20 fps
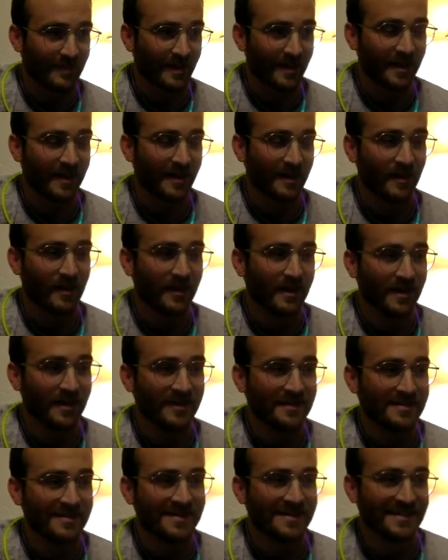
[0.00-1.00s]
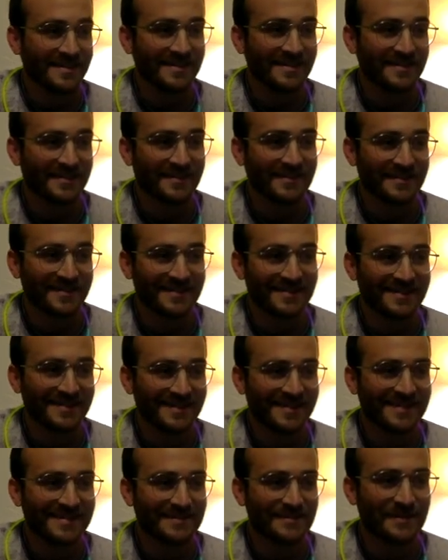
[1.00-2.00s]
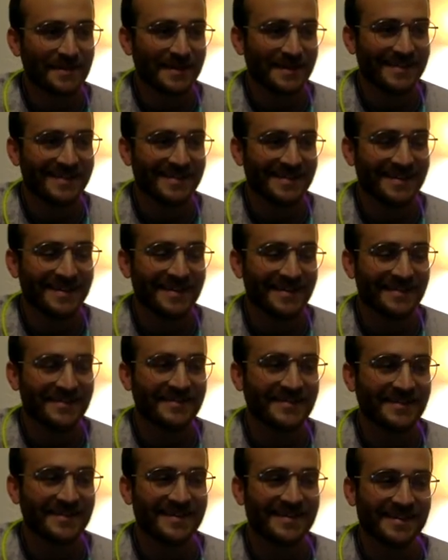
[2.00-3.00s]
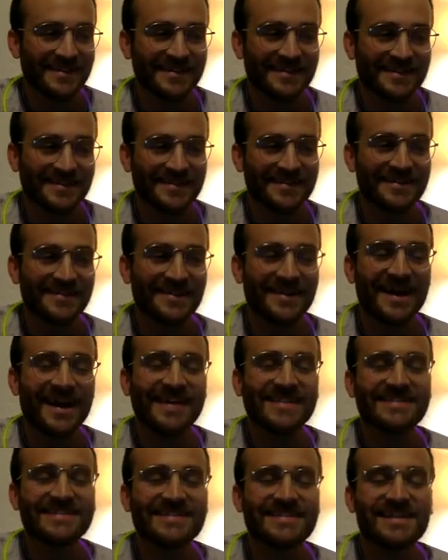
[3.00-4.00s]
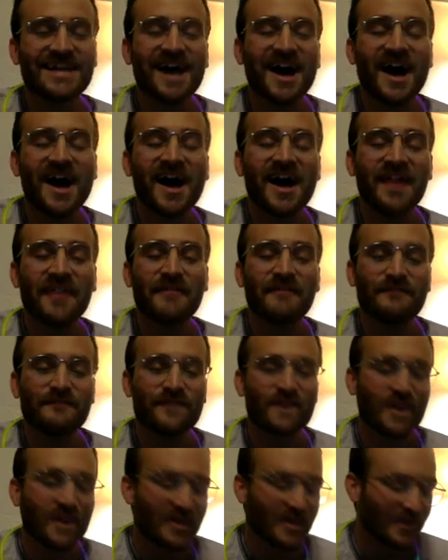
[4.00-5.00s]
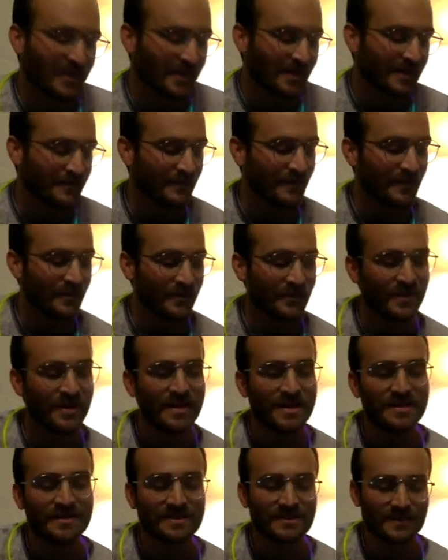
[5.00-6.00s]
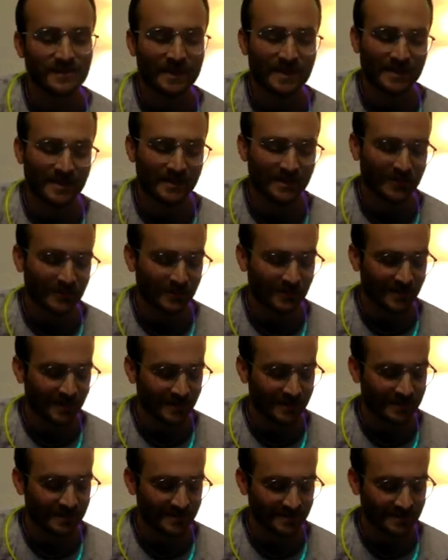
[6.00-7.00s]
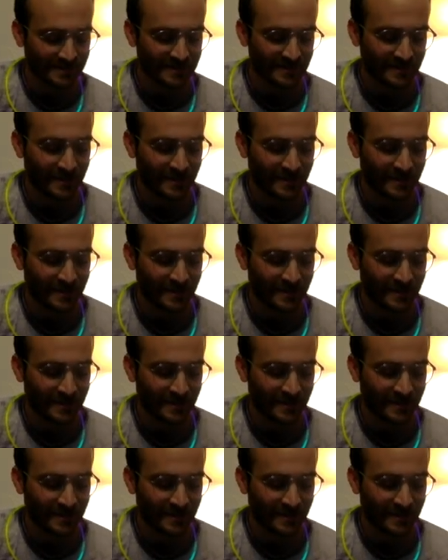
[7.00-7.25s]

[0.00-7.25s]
Hey dear, it's been a long year. I saw the fall of your spirits, the